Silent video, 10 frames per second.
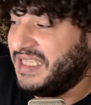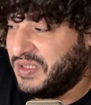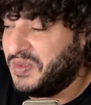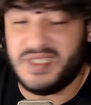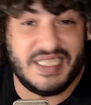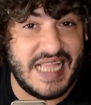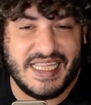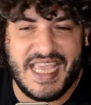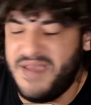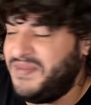This was
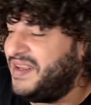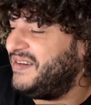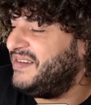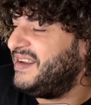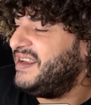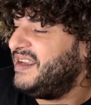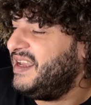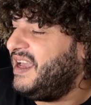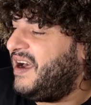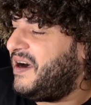that game,
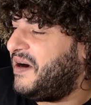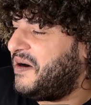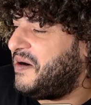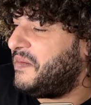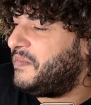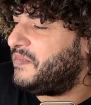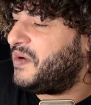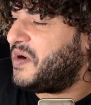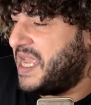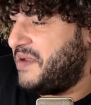
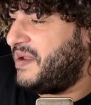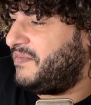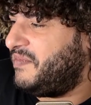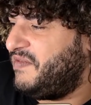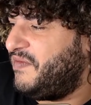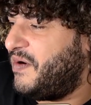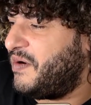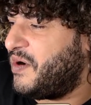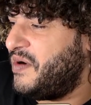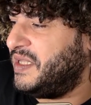Okay, before
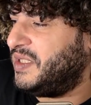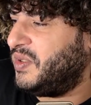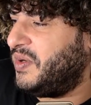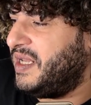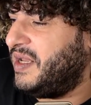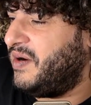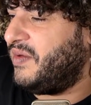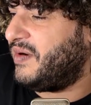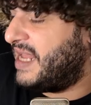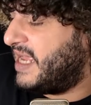going to the
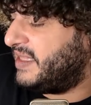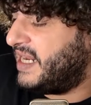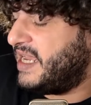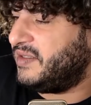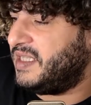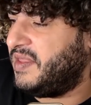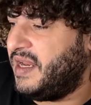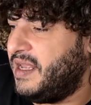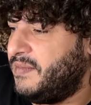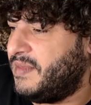other line, the knight on
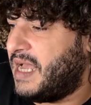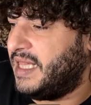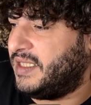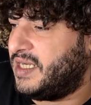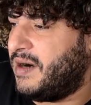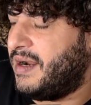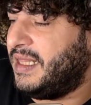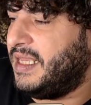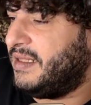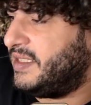c3, I'll share a
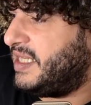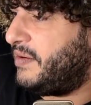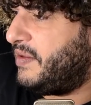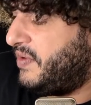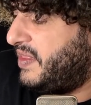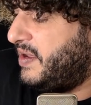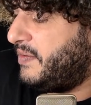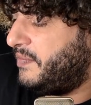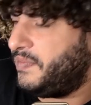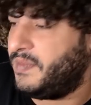little secret with
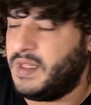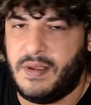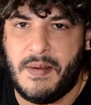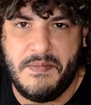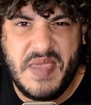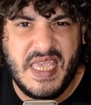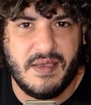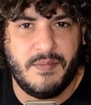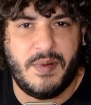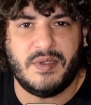you.
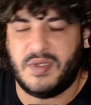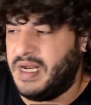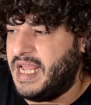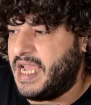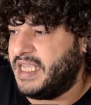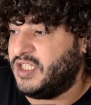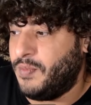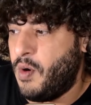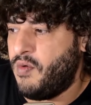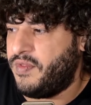Me, personally, against
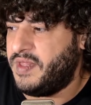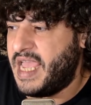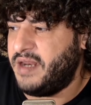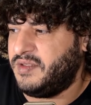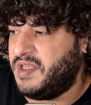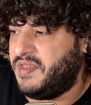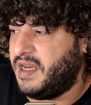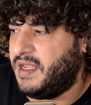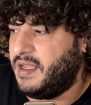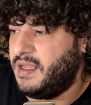both knight on
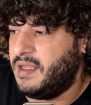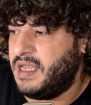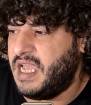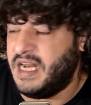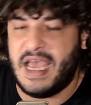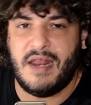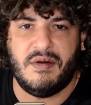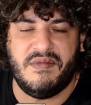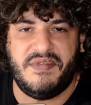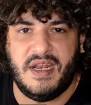c3 and knight
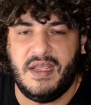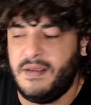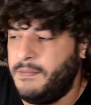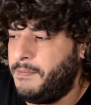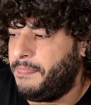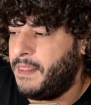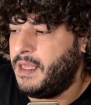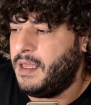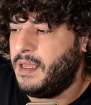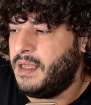on f3,
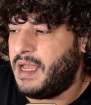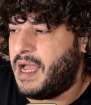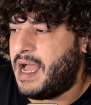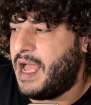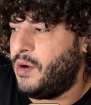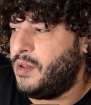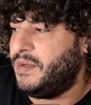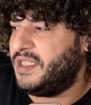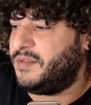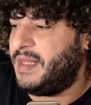I
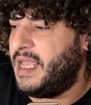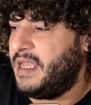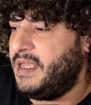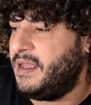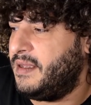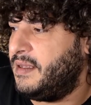always play